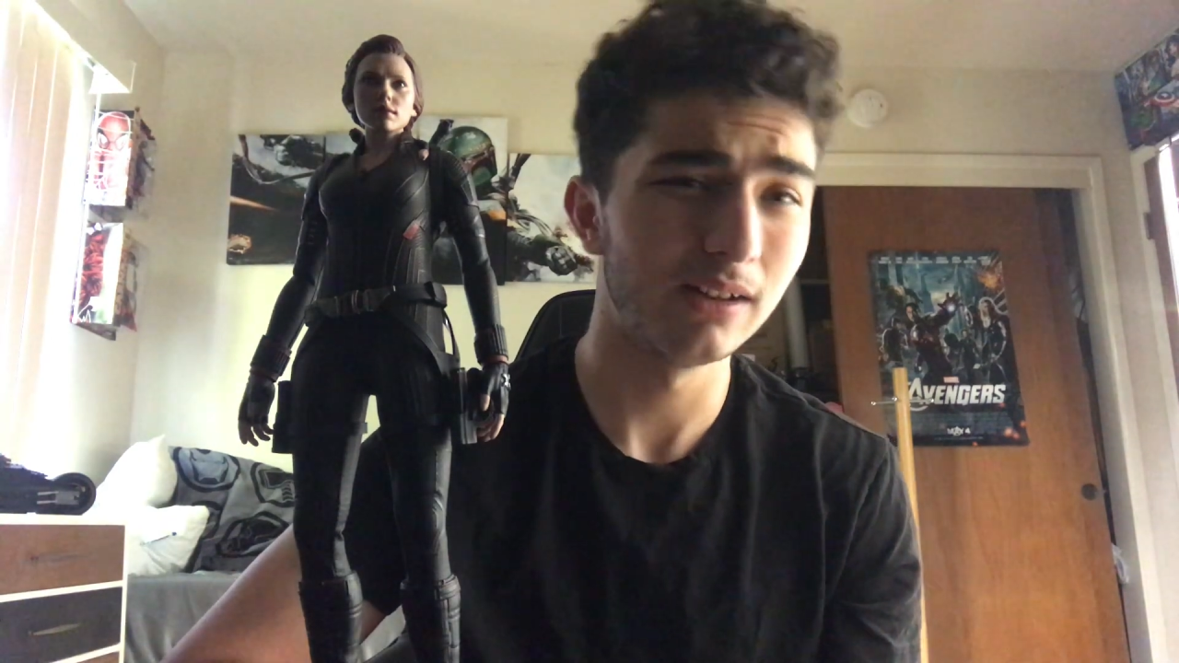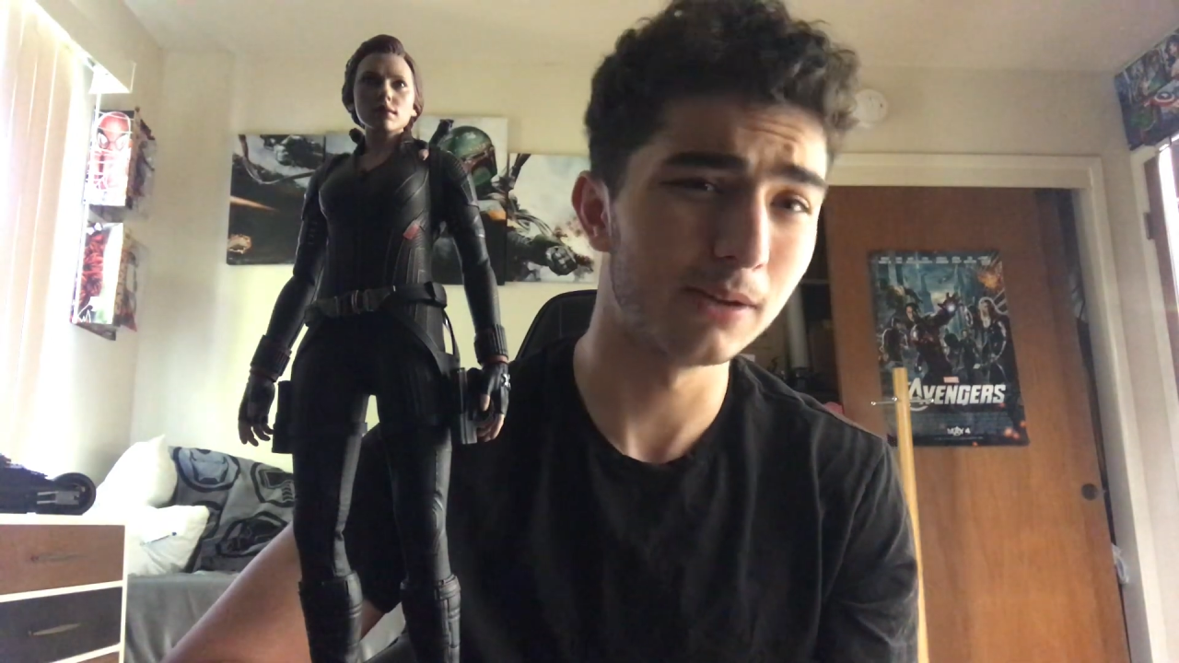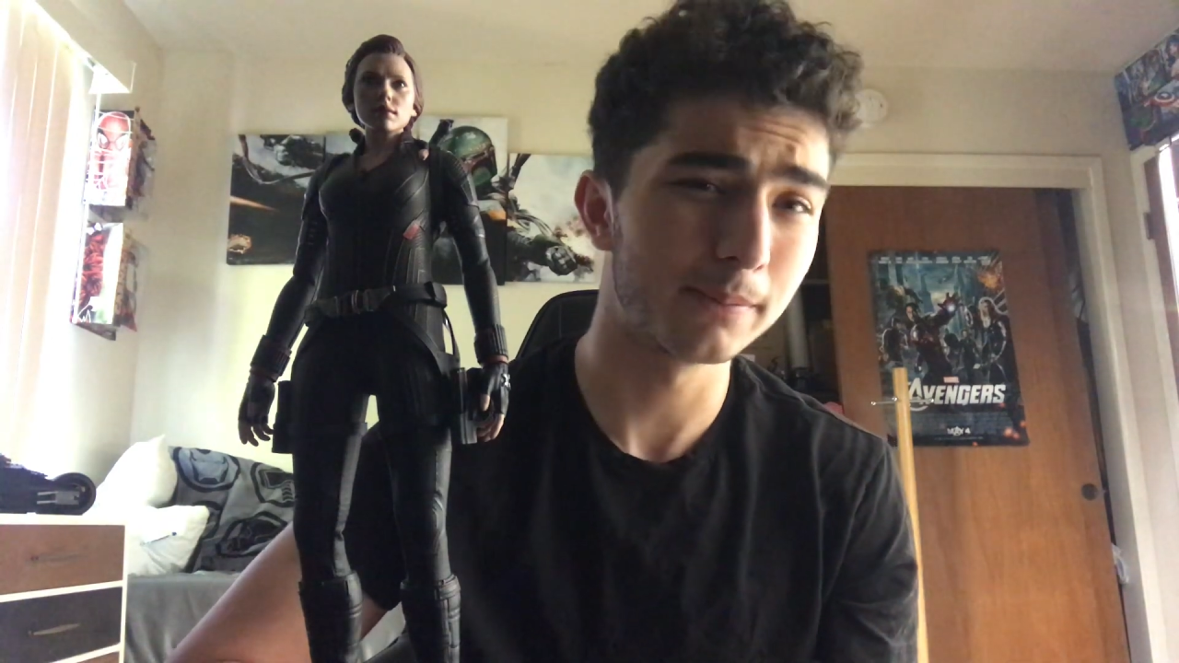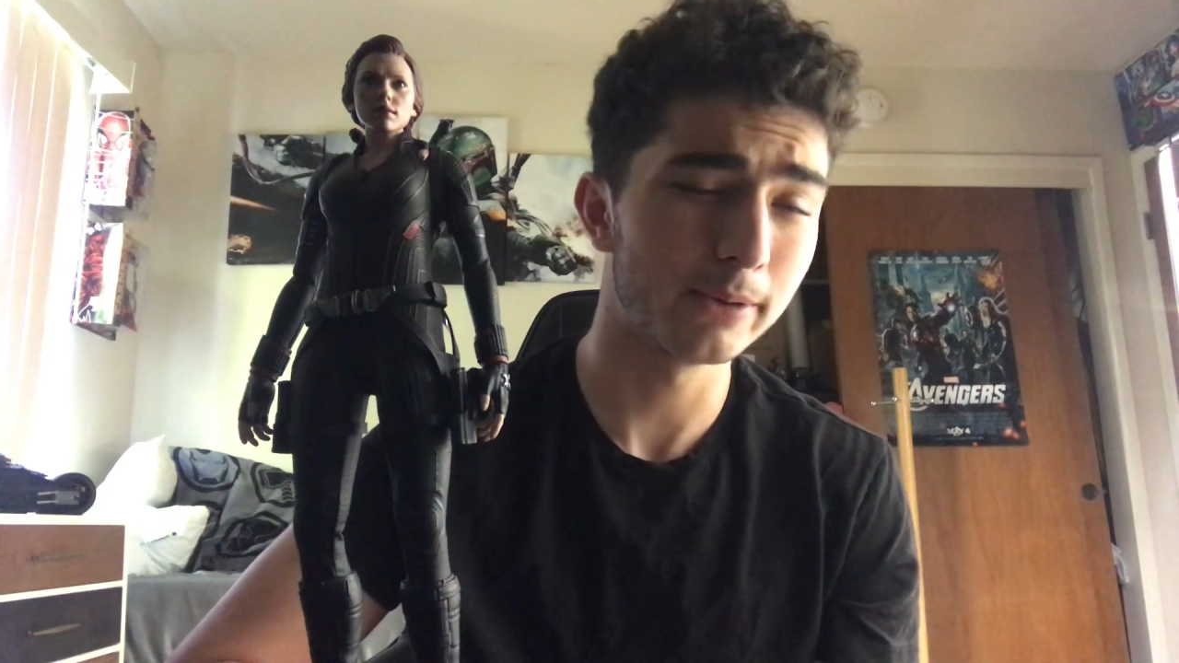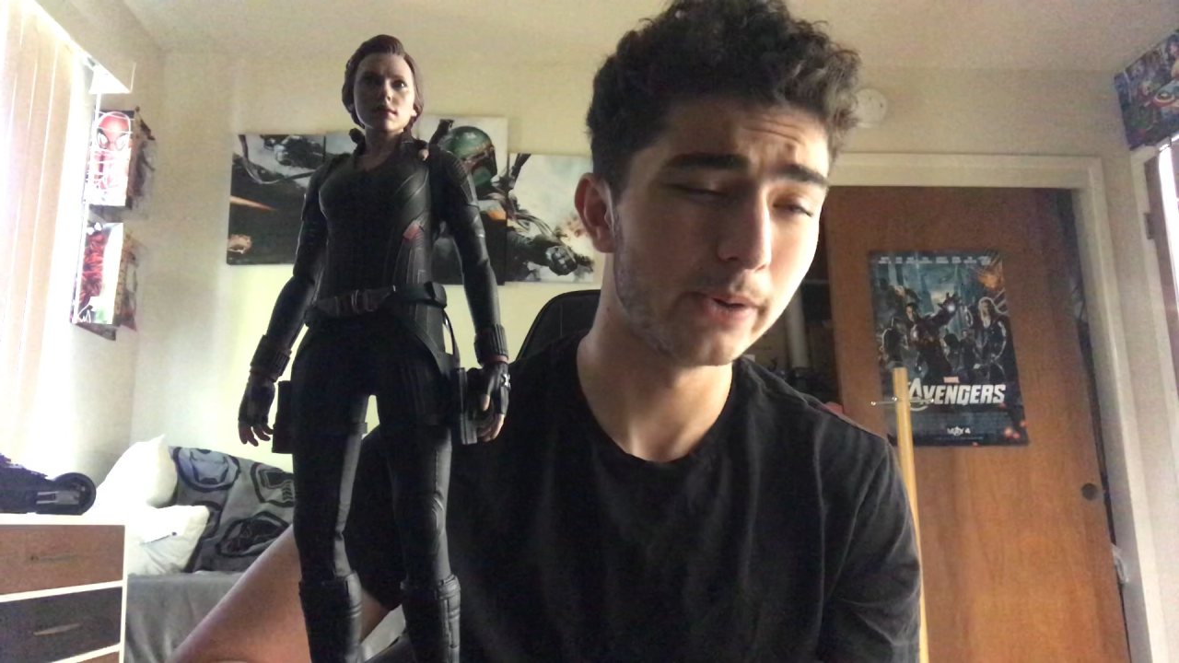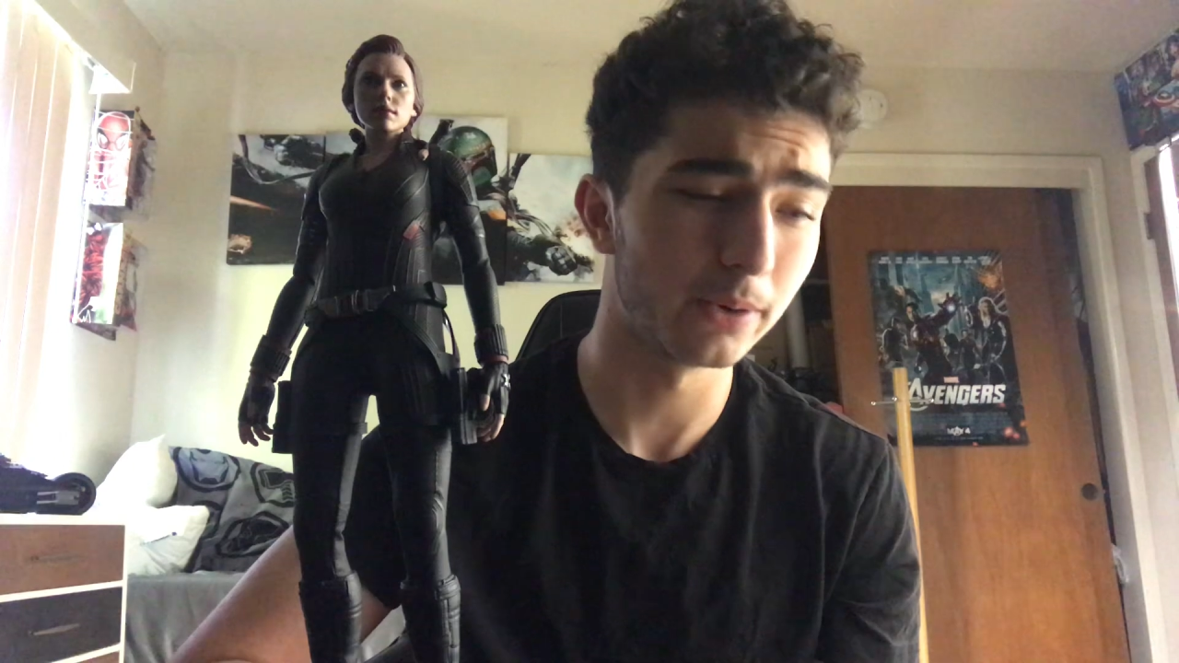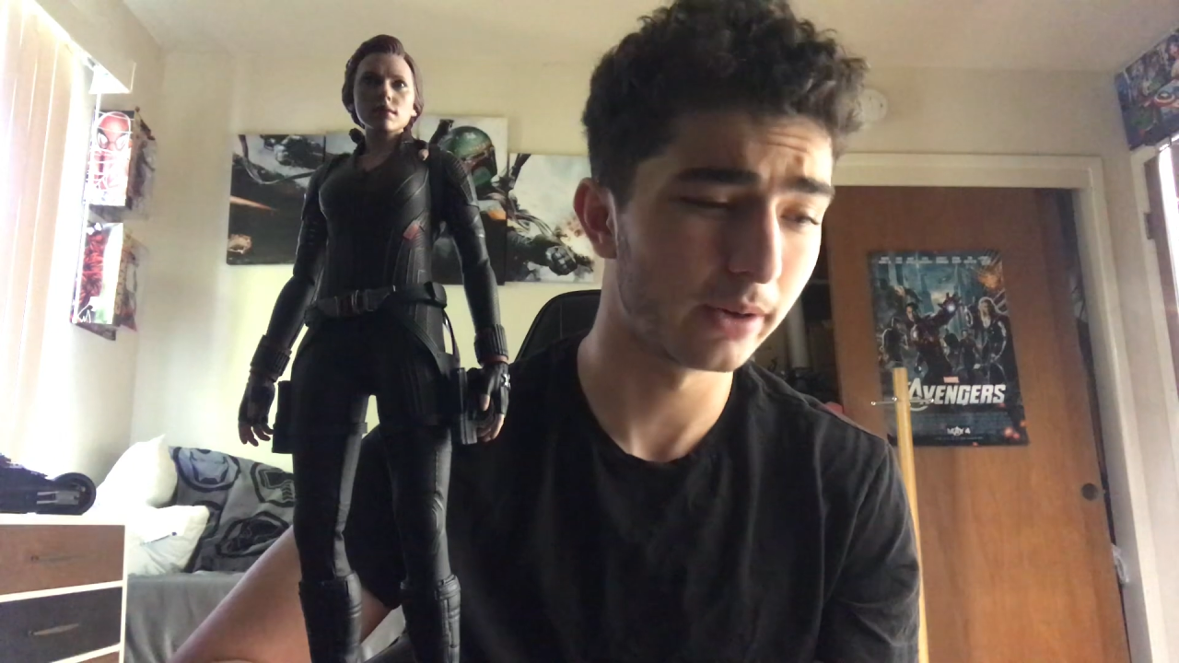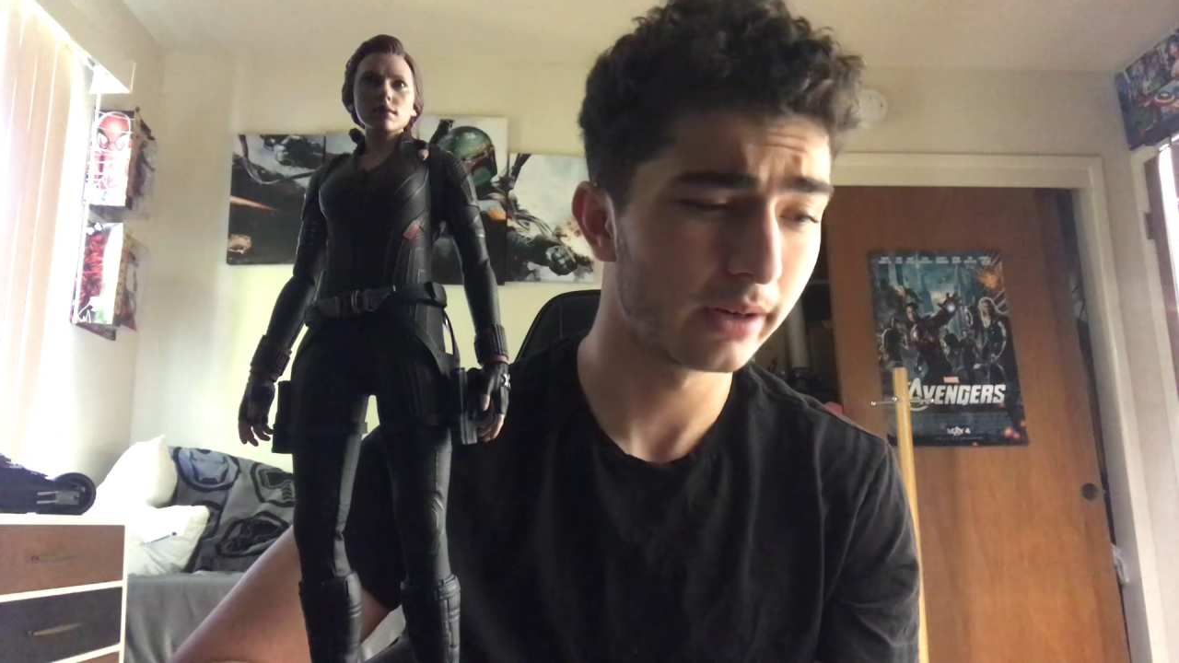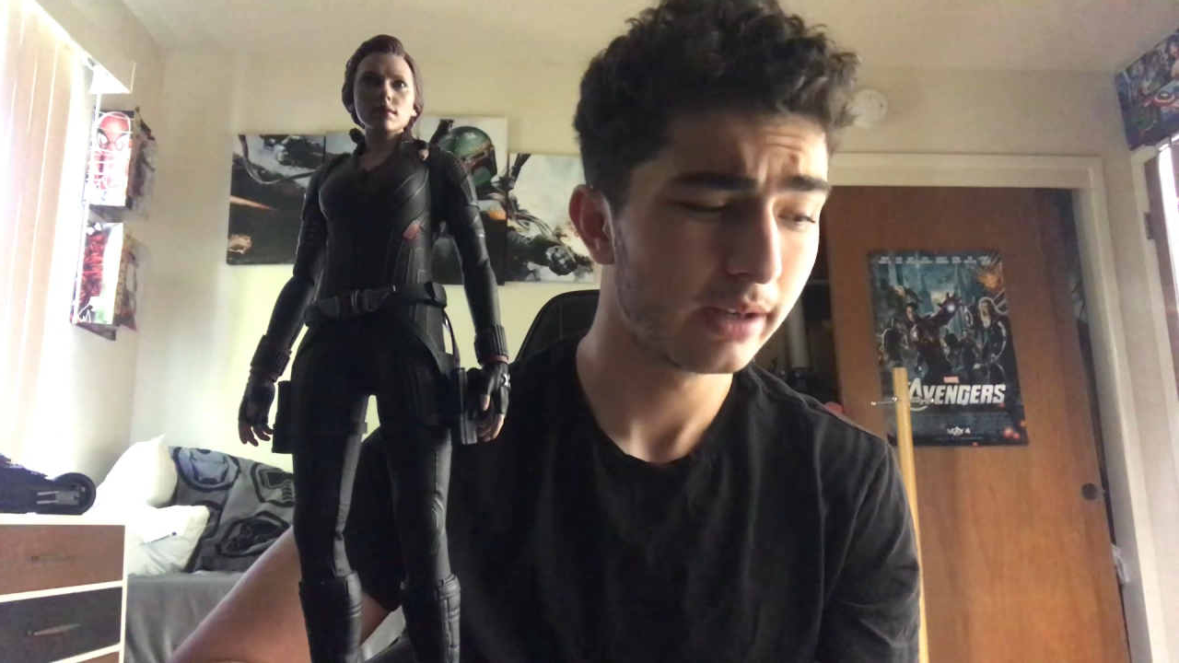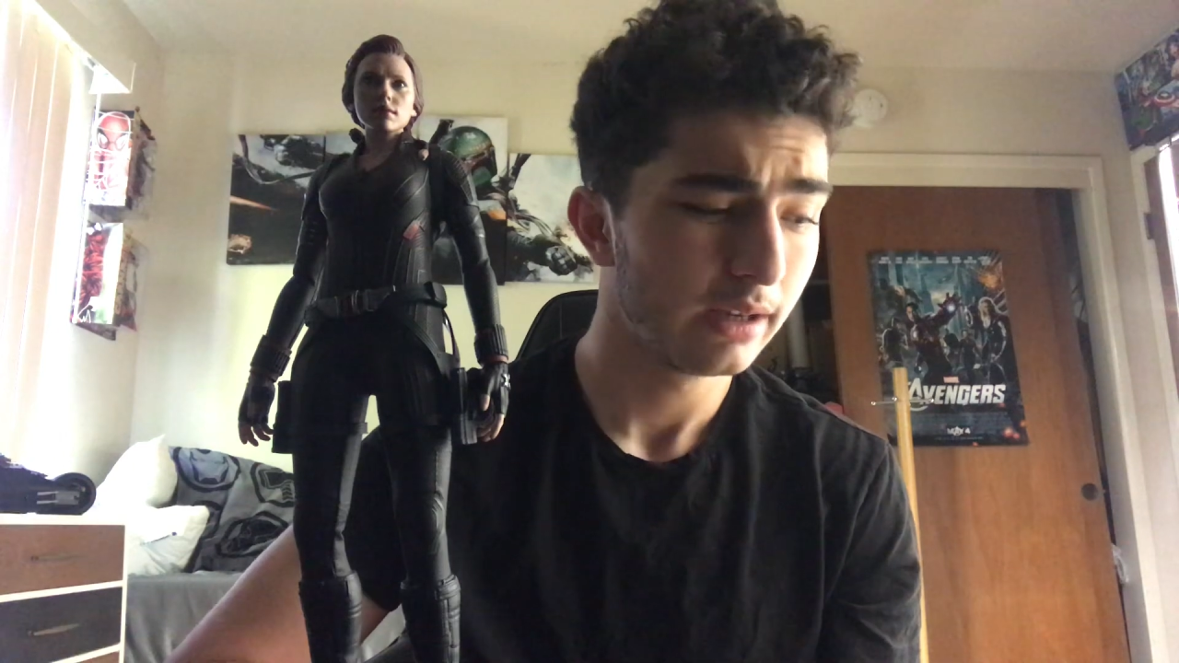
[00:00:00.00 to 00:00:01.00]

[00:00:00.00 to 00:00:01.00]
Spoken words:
on pre-order,